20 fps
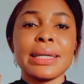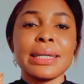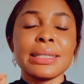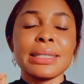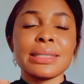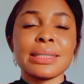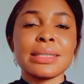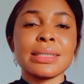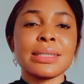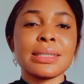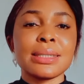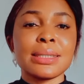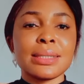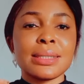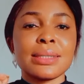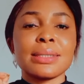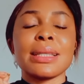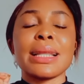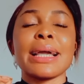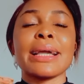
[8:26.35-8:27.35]
It
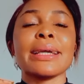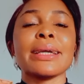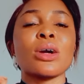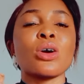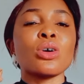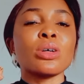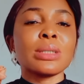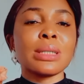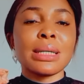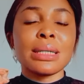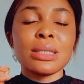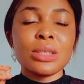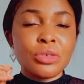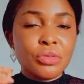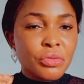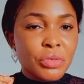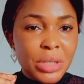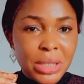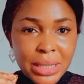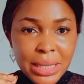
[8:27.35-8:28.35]
is like under
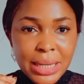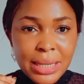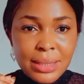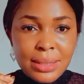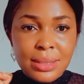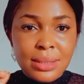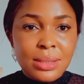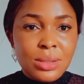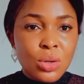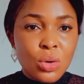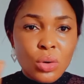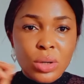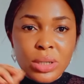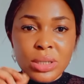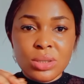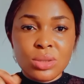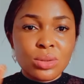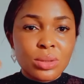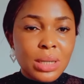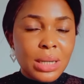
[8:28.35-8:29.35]
3 days it's
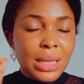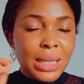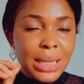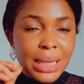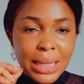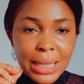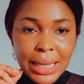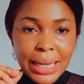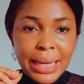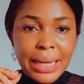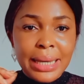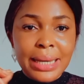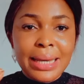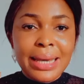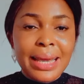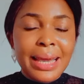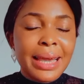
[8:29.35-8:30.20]
going to clear